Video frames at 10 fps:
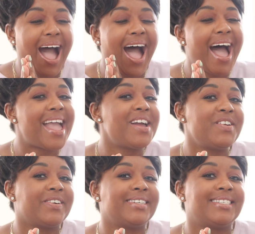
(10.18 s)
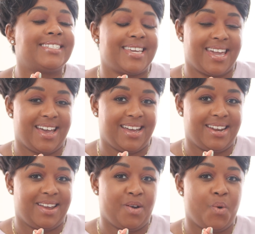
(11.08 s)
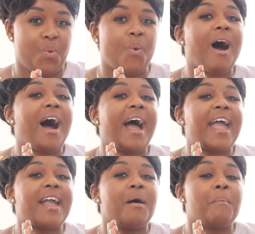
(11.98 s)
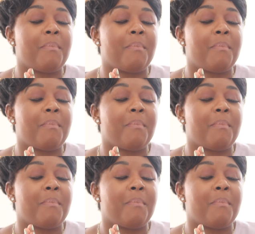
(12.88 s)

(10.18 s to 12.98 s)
I understand why